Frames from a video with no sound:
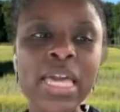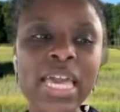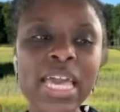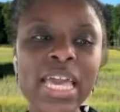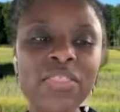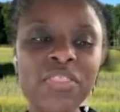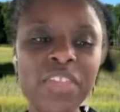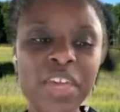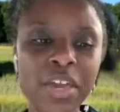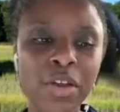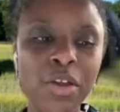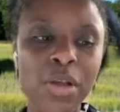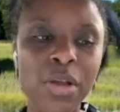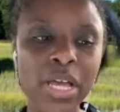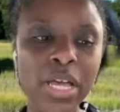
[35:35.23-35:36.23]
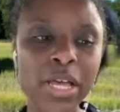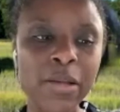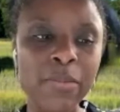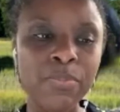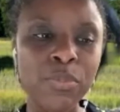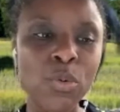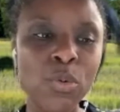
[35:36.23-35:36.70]
and their
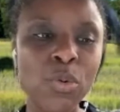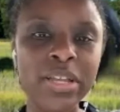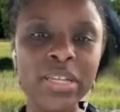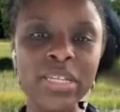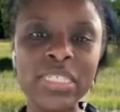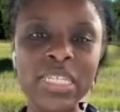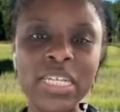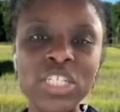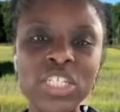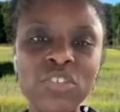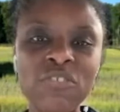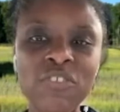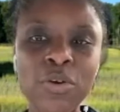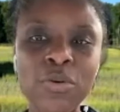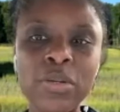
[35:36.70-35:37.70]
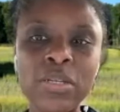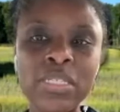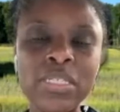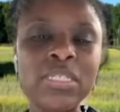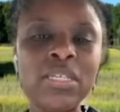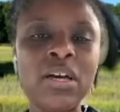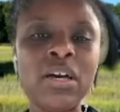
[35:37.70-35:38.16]
organization
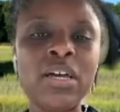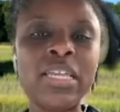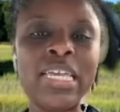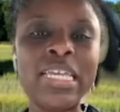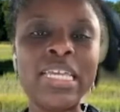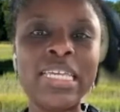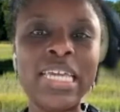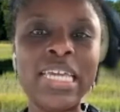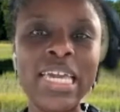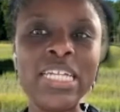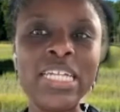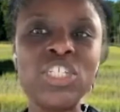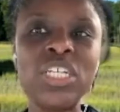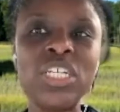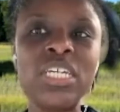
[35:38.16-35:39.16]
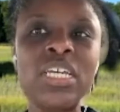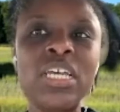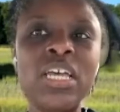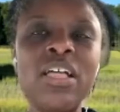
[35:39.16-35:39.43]
focuses on engaging